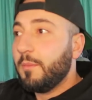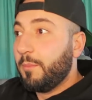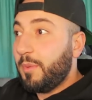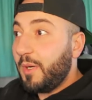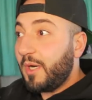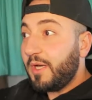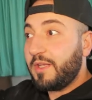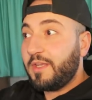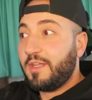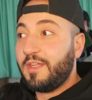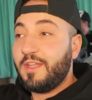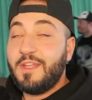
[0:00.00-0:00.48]

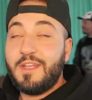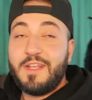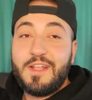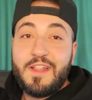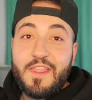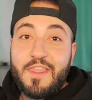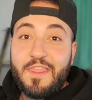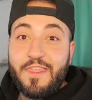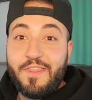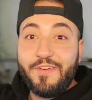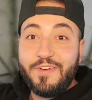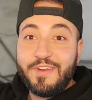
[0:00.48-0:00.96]
But
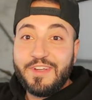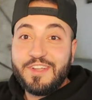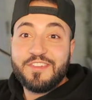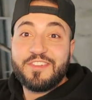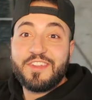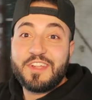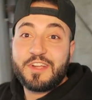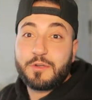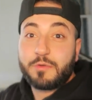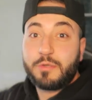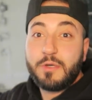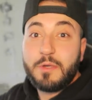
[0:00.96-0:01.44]
there
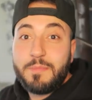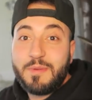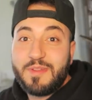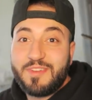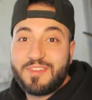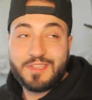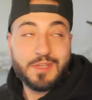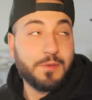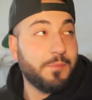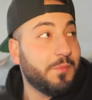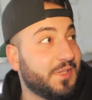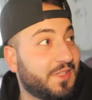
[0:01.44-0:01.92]
is a creepy
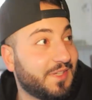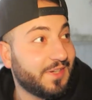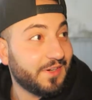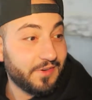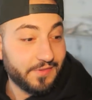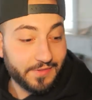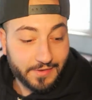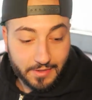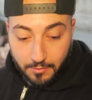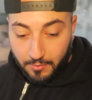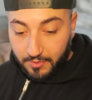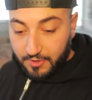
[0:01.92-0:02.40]

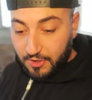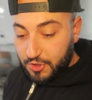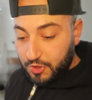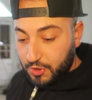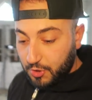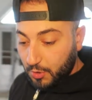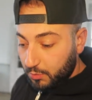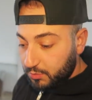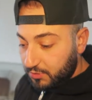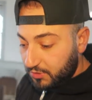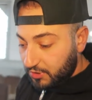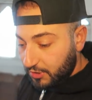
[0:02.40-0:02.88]
cemetery that I want to
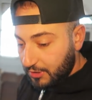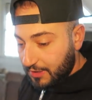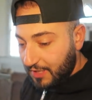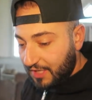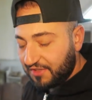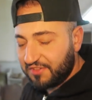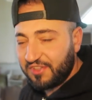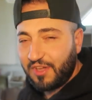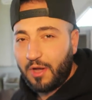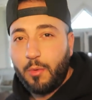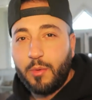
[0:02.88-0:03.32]
show to you guys.